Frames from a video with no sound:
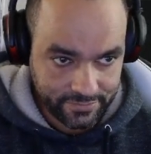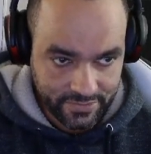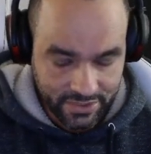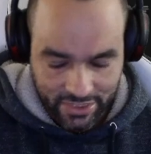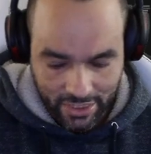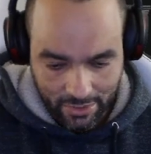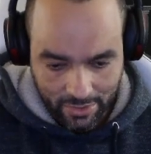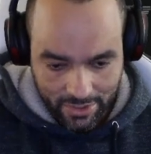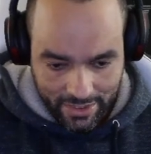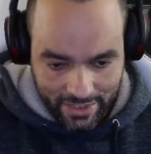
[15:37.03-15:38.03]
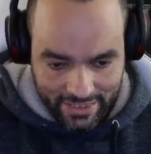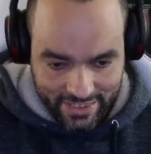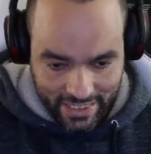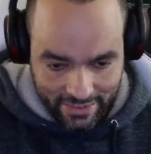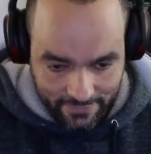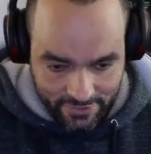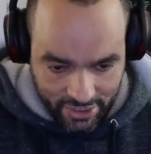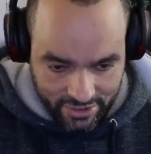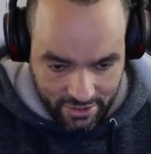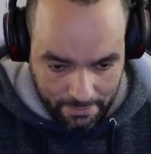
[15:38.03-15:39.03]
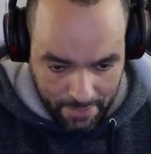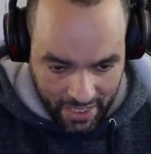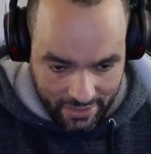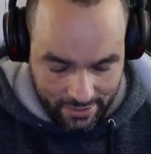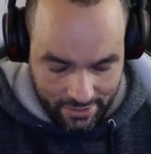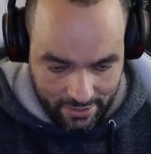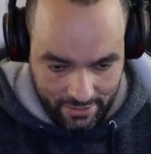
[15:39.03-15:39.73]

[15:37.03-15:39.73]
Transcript: So instead of just the path,